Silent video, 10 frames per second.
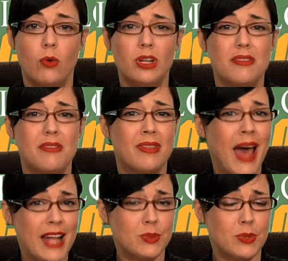Well, if
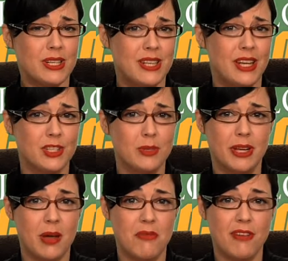that's what it takes to
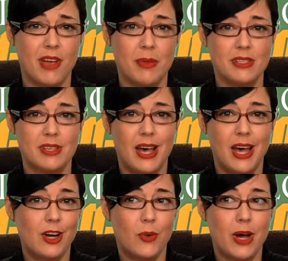become famous,
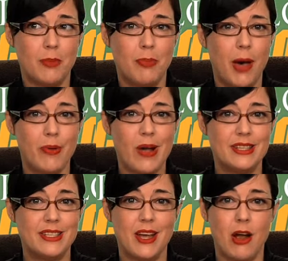I don't know why the
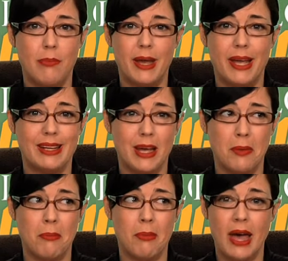paparazzi aren't banging
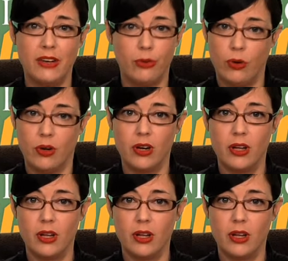down my door.